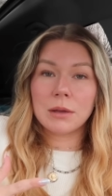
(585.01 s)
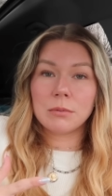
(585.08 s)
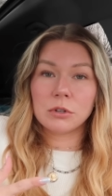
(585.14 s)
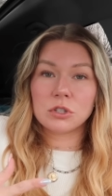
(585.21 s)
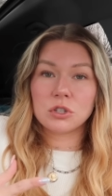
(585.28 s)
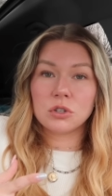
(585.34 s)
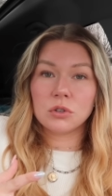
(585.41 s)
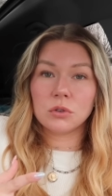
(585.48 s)
able
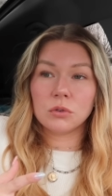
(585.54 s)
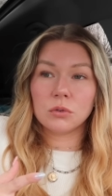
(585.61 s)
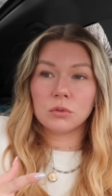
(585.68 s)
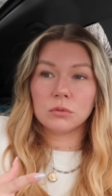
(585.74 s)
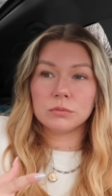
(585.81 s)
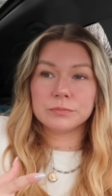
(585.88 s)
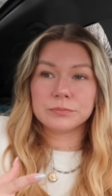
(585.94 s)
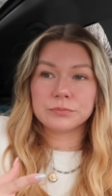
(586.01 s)

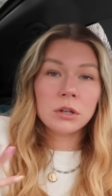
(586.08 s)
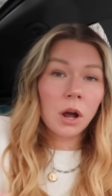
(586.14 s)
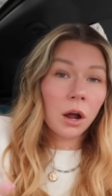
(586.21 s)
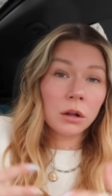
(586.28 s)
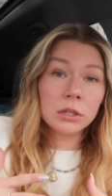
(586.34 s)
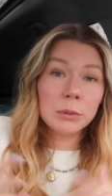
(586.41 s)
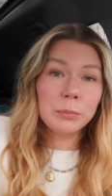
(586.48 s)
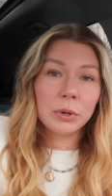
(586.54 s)
to not
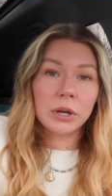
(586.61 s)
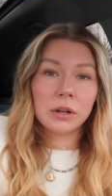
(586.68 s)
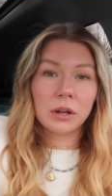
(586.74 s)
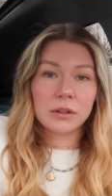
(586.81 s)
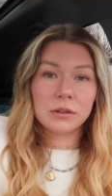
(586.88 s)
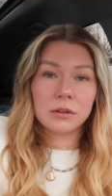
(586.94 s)
only put